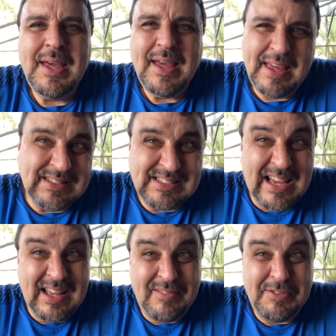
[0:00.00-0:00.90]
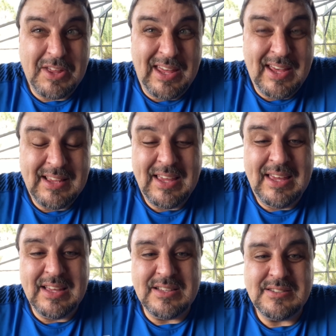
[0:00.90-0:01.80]
Inside of that
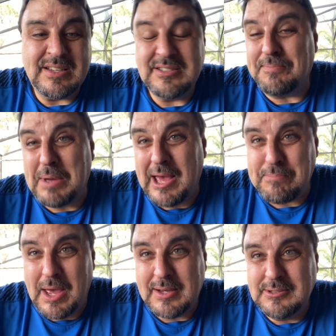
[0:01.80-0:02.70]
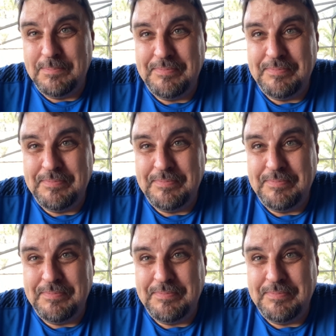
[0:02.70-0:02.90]
is some backpacks.